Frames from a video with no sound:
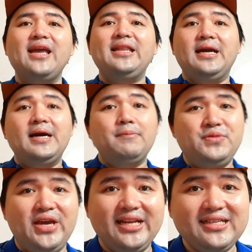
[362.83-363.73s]
any
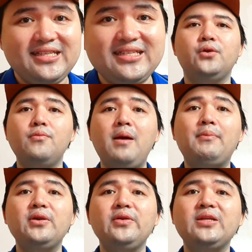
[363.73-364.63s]
updates.
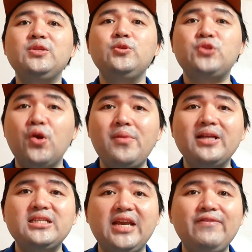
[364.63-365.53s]
Remember, you can do so
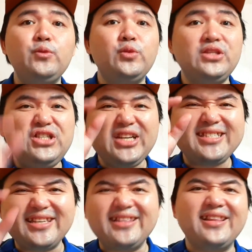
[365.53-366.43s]
much even with just
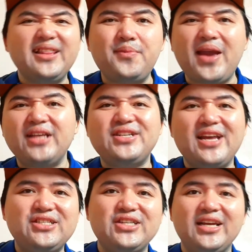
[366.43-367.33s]
a little
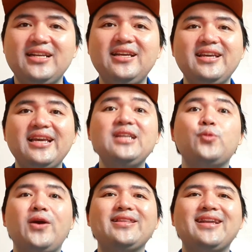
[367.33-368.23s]
imagination. Eat
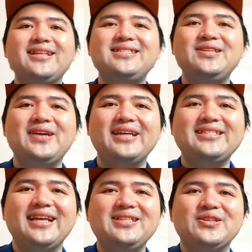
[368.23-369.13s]
well, and I'll see you guys
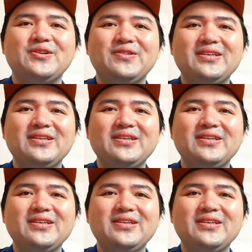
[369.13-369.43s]
again soon.